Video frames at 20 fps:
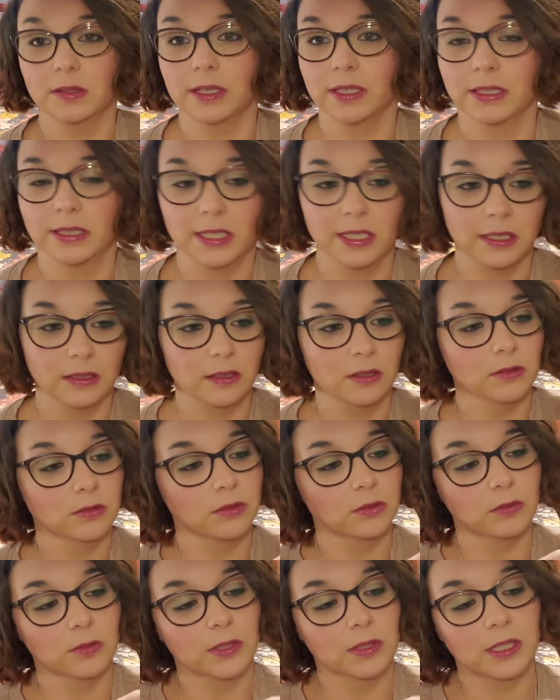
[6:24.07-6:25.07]
I can take notes
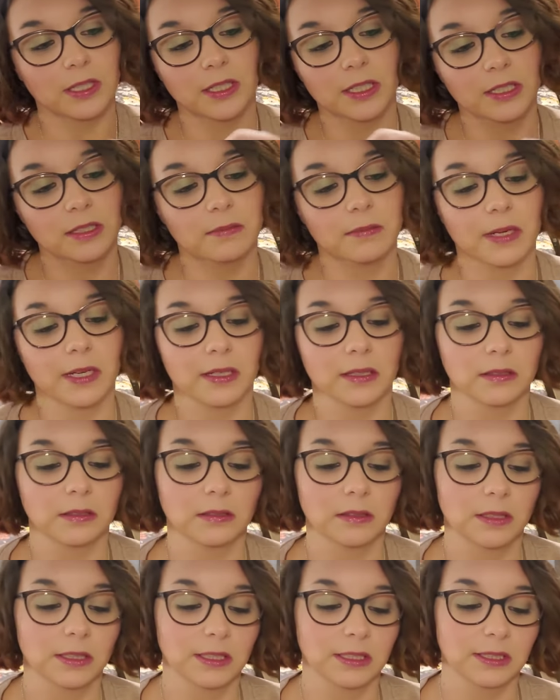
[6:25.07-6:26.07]
when I need to make a little
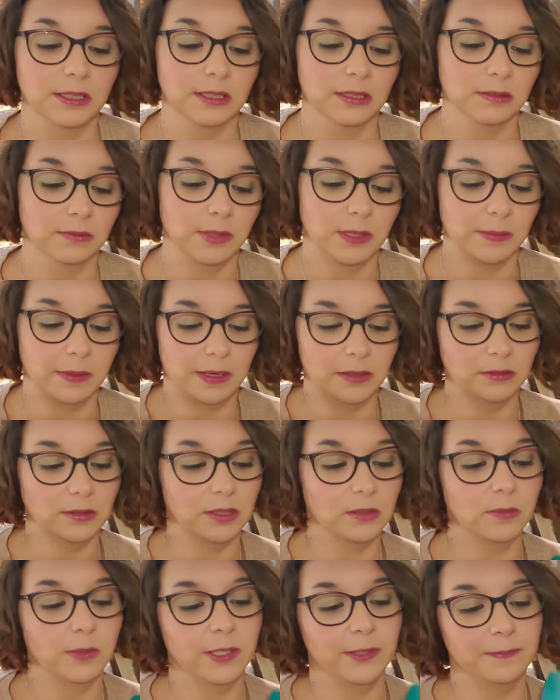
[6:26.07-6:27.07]
list and when I'm out
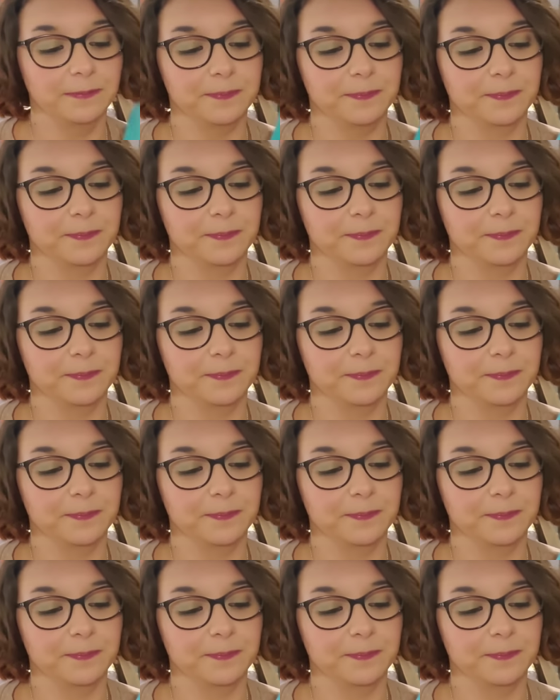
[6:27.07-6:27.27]
somewhere.